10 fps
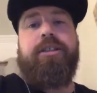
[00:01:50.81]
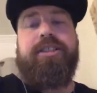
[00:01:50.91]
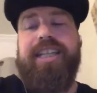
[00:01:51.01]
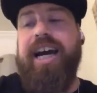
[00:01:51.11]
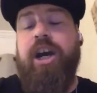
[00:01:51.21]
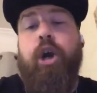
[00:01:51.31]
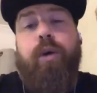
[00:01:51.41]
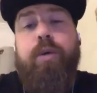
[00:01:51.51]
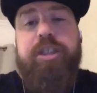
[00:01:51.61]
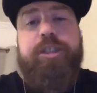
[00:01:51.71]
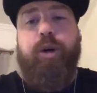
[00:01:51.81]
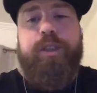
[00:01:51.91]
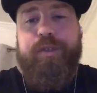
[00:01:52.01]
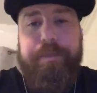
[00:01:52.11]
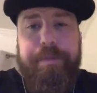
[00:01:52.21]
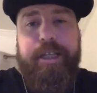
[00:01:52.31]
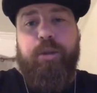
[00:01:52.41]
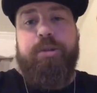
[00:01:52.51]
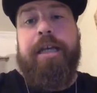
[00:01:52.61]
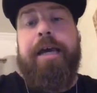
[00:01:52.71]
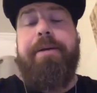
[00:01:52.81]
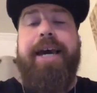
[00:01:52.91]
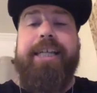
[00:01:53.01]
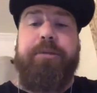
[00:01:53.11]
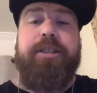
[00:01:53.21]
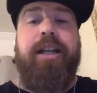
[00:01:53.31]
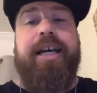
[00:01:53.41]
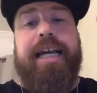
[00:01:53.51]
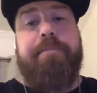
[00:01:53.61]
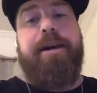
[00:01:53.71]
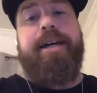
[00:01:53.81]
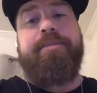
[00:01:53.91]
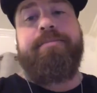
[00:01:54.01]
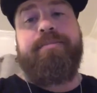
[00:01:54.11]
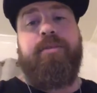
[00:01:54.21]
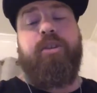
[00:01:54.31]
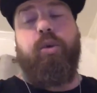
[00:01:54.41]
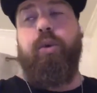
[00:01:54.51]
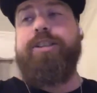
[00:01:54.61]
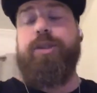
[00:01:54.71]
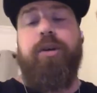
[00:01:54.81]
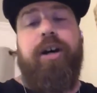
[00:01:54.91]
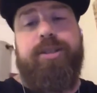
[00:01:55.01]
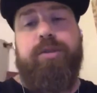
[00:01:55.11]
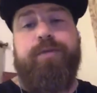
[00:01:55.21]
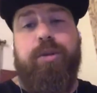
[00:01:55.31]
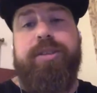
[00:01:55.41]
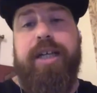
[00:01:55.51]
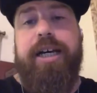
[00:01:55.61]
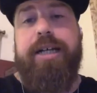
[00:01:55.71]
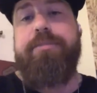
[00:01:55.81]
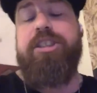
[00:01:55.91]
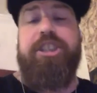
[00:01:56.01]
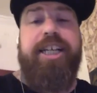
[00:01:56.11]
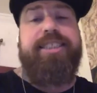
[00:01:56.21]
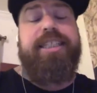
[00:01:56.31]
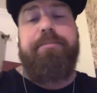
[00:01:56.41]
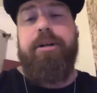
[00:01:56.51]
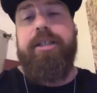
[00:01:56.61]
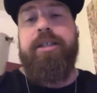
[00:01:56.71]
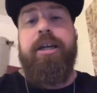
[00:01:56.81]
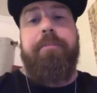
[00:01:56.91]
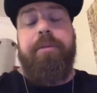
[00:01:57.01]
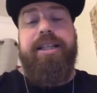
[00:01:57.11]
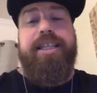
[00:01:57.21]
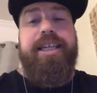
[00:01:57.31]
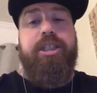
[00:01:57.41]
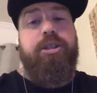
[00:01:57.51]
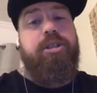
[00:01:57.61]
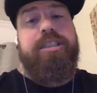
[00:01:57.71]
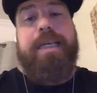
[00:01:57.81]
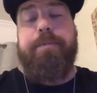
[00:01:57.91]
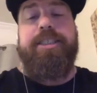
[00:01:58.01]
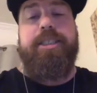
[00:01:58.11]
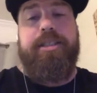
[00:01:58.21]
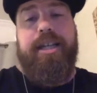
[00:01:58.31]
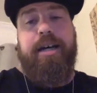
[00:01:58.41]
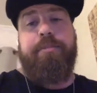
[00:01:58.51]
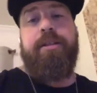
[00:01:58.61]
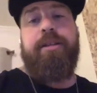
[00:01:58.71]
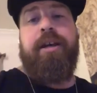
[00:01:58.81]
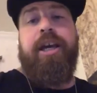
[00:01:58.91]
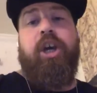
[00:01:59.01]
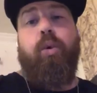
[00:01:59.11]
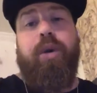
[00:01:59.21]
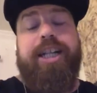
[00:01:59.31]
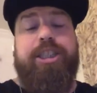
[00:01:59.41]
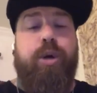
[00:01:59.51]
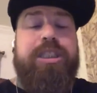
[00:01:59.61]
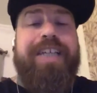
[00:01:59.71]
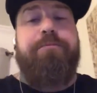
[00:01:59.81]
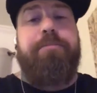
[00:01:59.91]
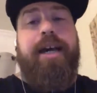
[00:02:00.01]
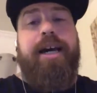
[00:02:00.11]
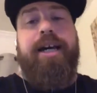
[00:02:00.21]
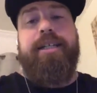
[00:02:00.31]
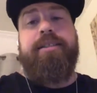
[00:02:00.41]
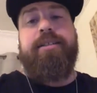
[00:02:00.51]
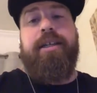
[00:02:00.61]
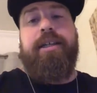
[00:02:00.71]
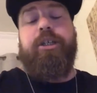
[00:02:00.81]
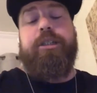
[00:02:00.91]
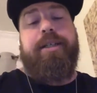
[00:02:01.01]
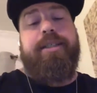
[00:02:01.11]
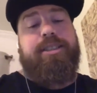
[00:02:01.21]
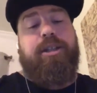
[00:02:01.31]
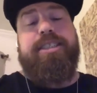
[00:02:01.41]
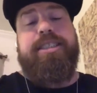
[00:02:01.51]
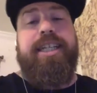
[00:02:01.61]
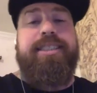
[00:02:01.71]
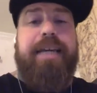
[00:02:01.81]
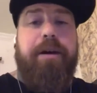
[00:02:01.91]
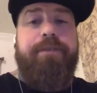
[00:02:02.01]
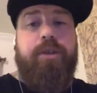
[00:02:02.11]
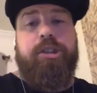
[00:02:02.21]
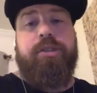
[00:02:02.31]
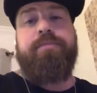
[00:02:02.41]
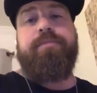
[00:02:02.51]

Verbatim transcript: You see, I wrote these words for the men whose past was a lot like mine the ones who hustled full time, chasing that money, but in the end couldn't keep a single dime. And when I chose to leave it behind, it was because it started to dictate my future.